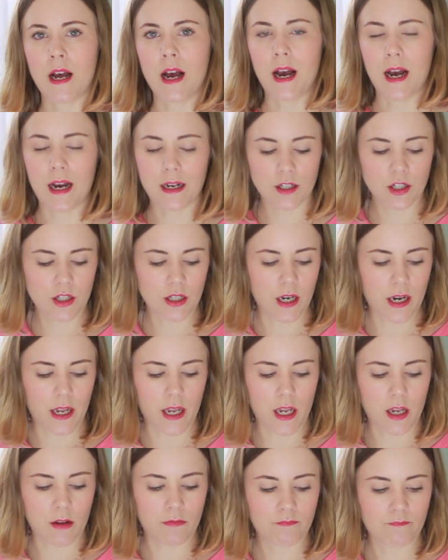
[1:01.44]
that
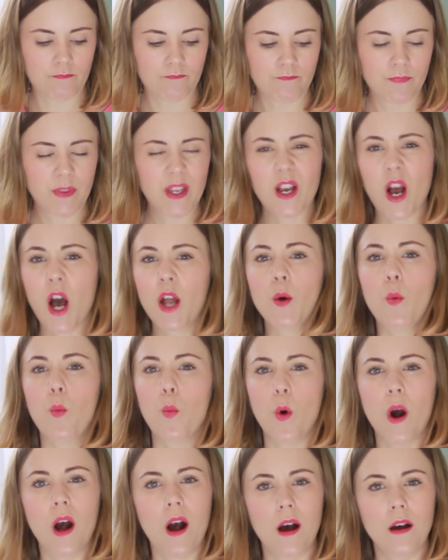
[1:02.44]
actually, it kind
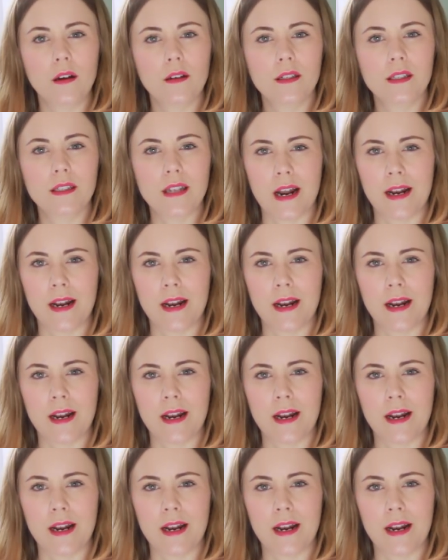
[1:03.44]
of works